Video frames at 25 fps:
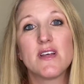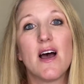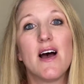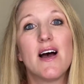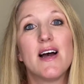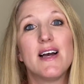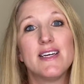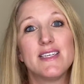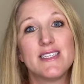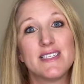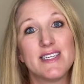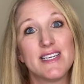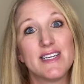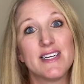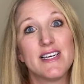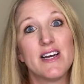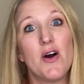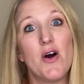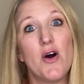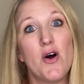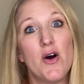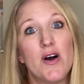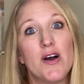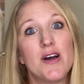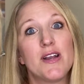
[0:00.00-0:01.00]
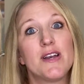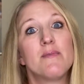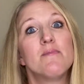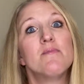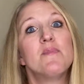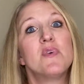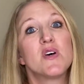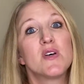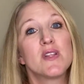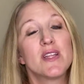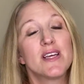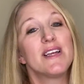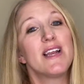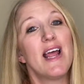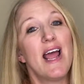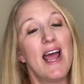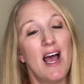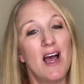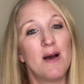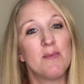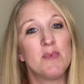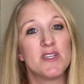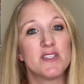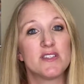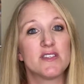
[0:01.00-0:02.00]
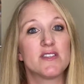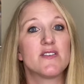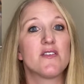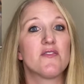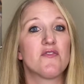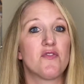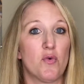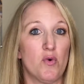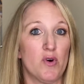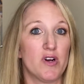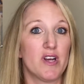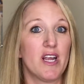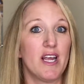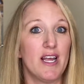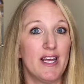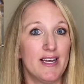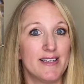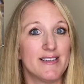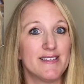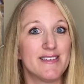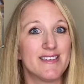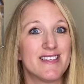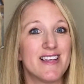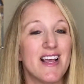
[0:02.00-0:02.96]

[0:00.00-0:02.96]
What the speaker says: I did it on building habits for kids.